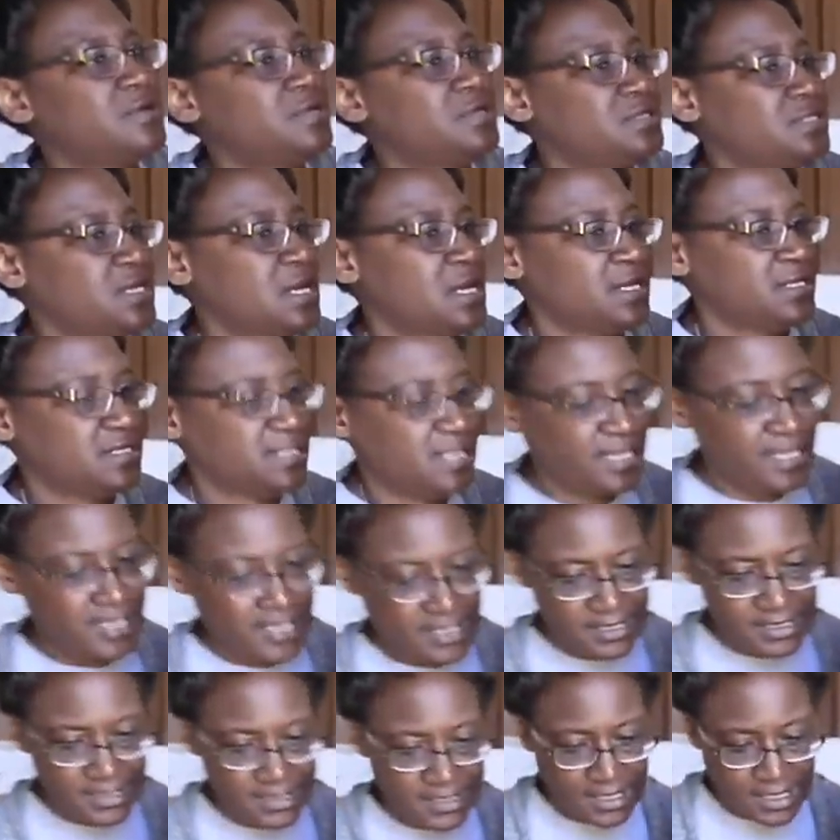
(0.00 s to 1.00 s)
Dante
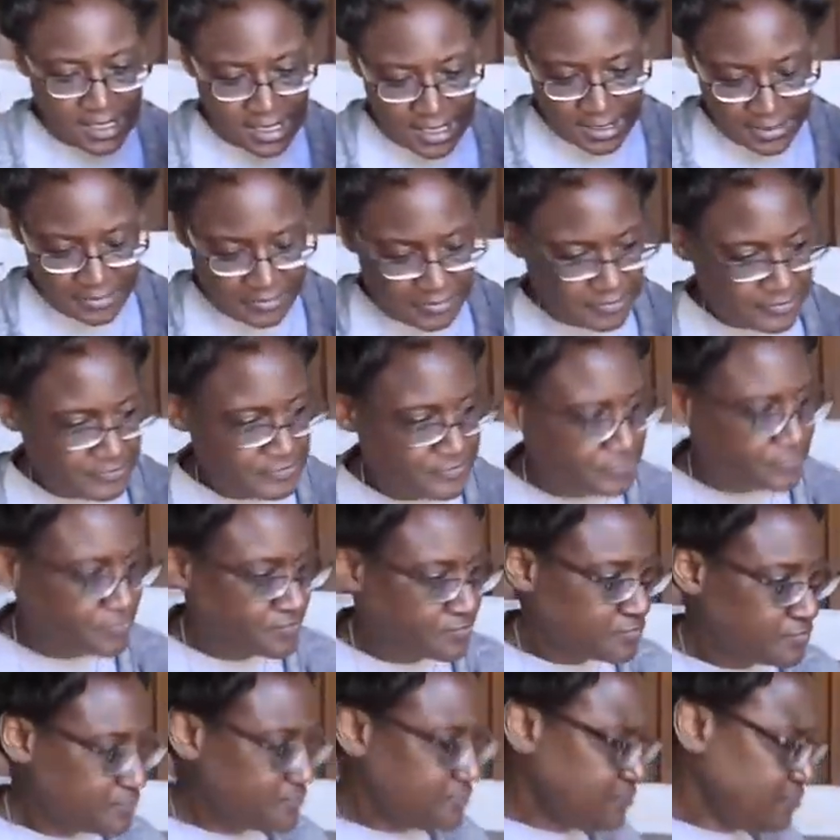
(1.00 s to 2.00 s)
is
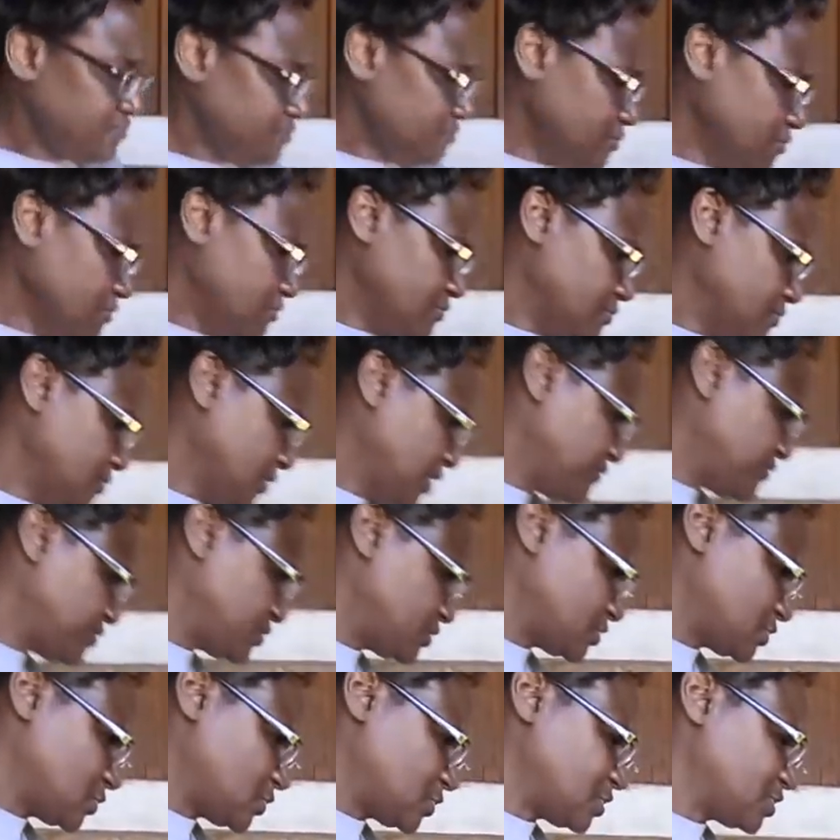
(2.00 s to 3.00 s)
the
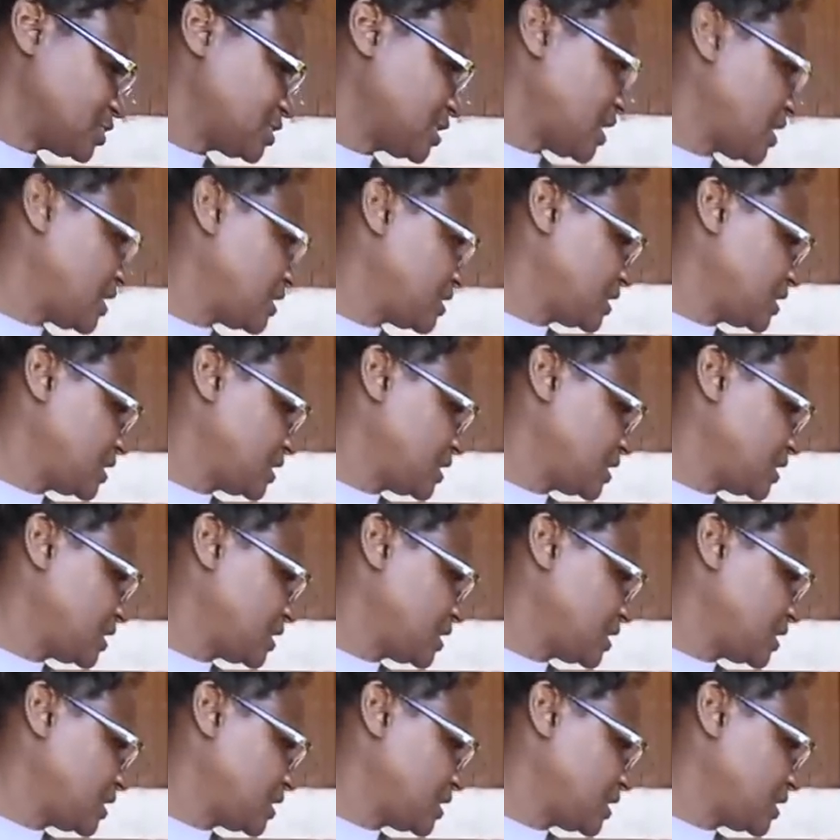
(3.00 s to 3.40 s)
first horse I